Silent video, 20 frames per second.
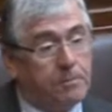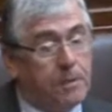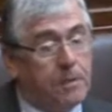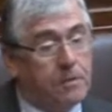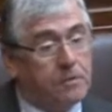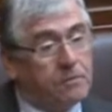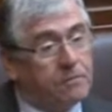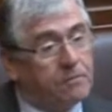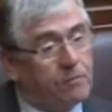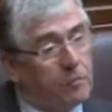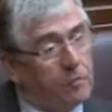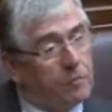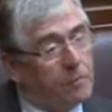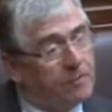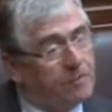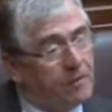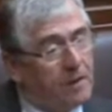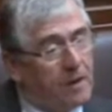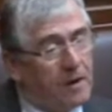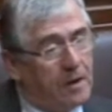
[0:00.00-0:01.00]
Heretofore,
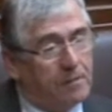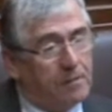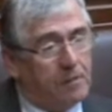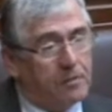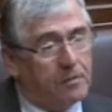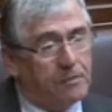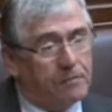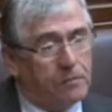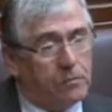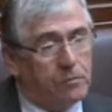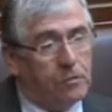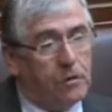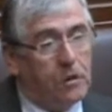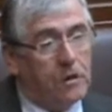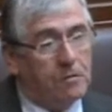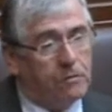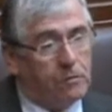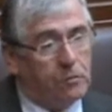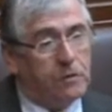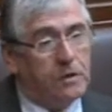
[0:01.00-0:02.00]
we forgot about the
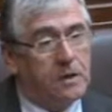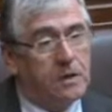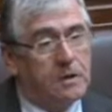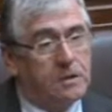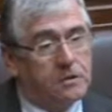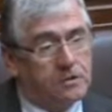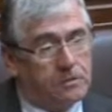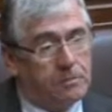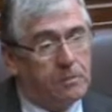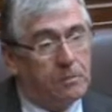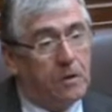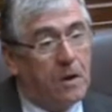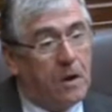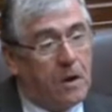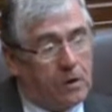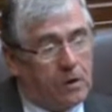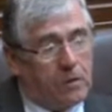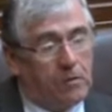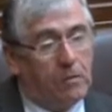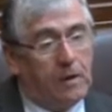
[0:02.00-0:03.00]
food industry. But
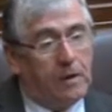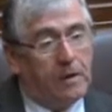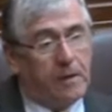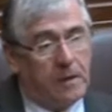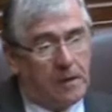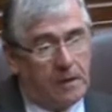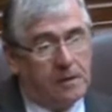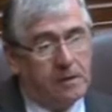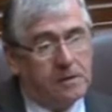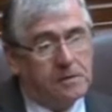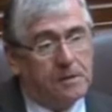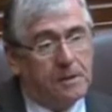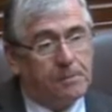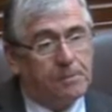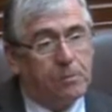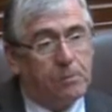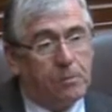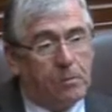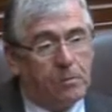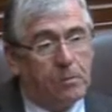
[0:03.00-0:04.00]
you're right, I
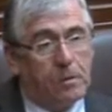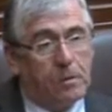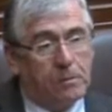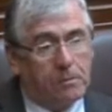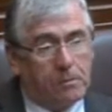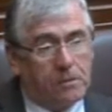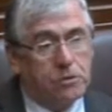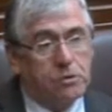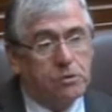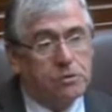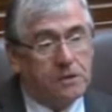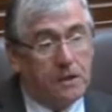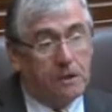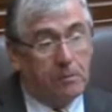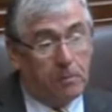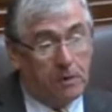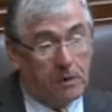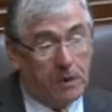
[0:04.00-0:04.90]
accept what you're saying.